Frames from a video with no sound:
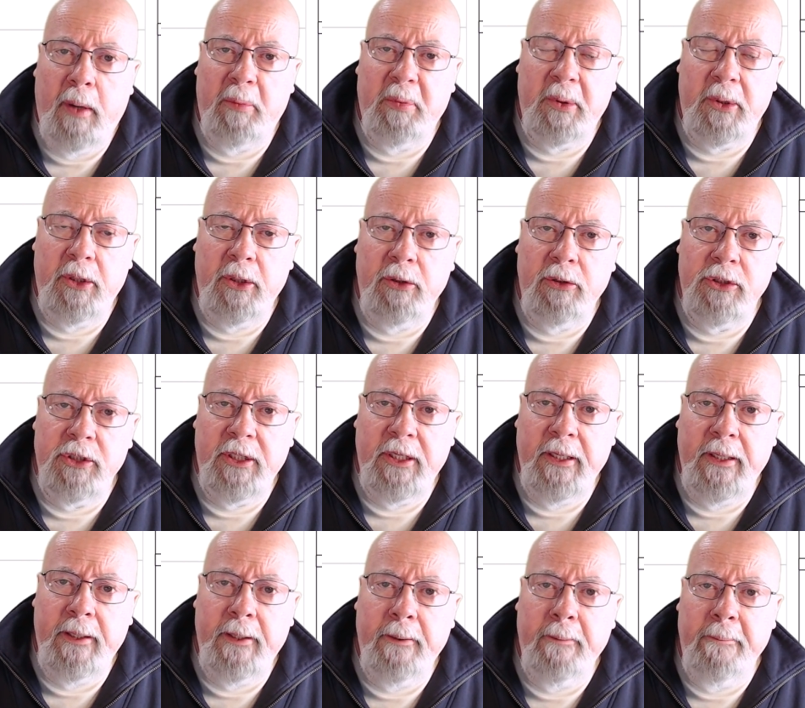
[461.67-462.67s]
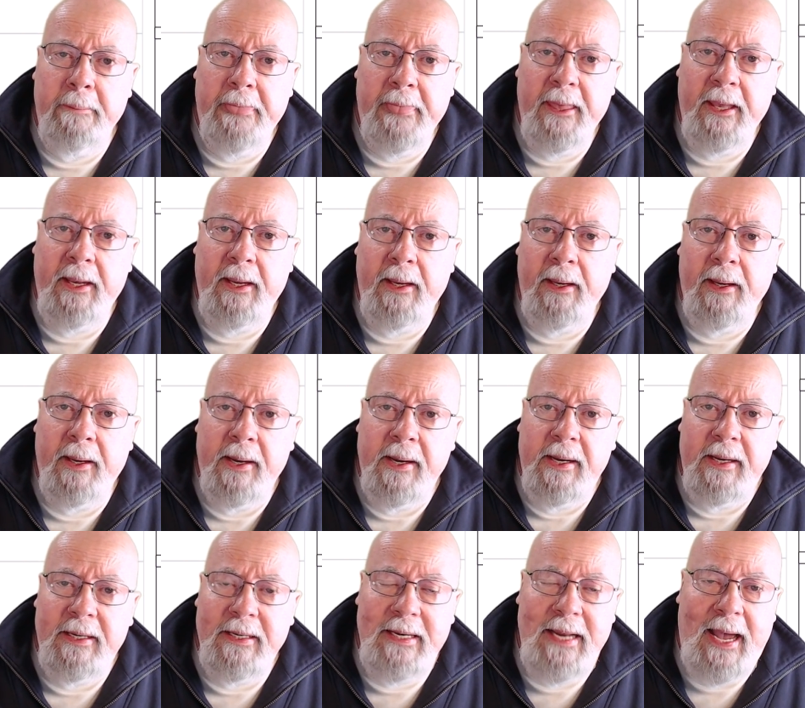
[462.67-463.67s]
producing the
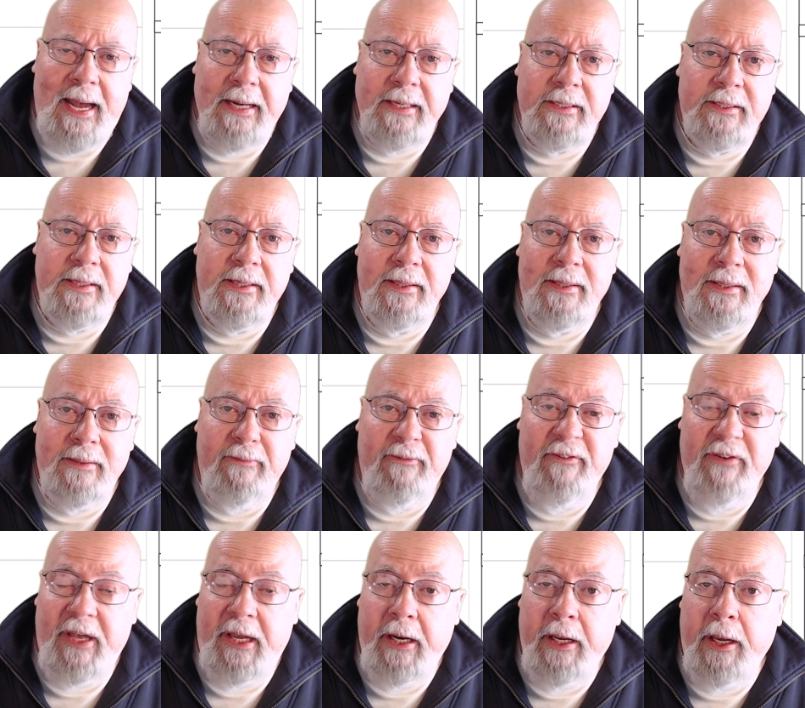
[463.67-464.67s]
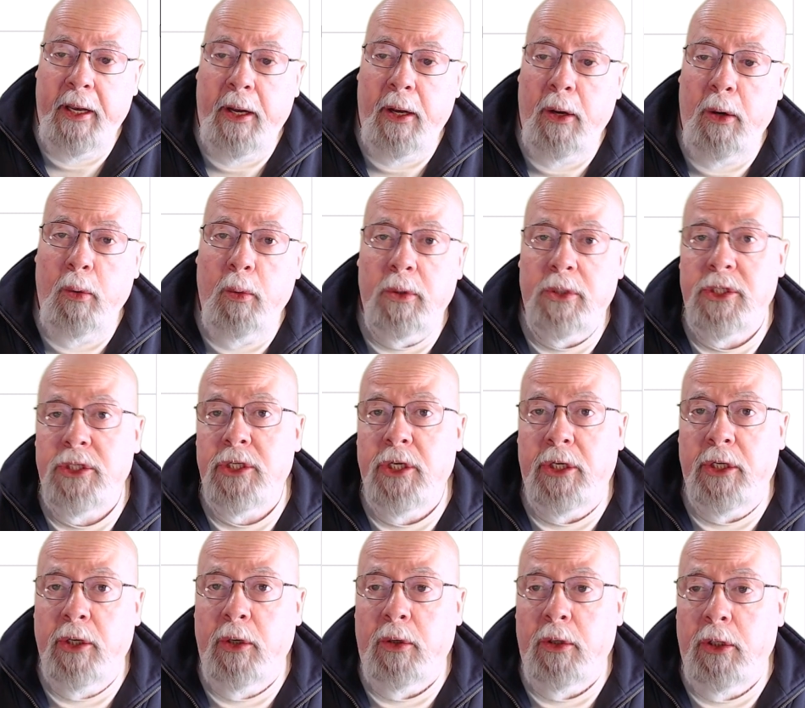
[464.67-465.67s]
next video, which is going to
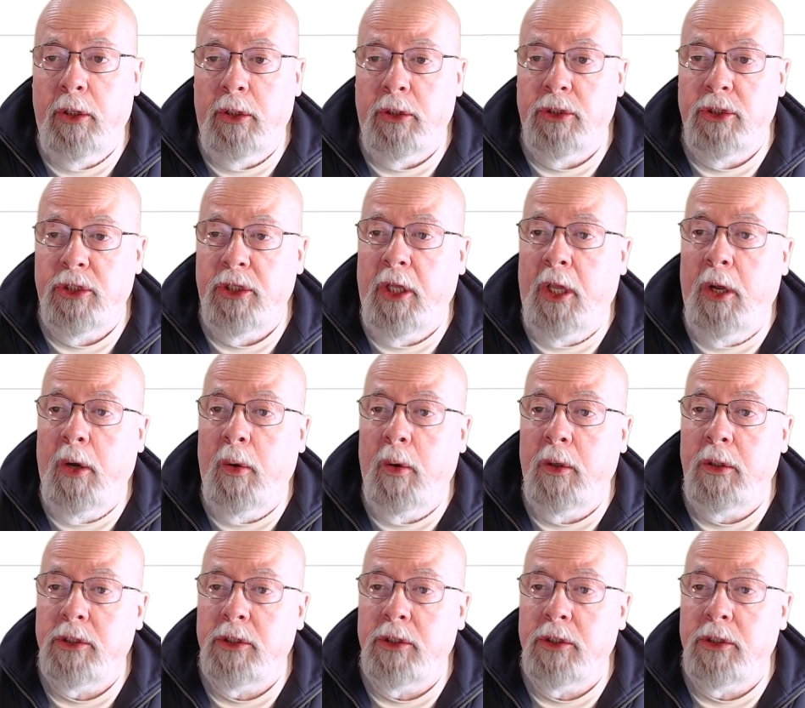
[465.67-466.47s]
go a little slower.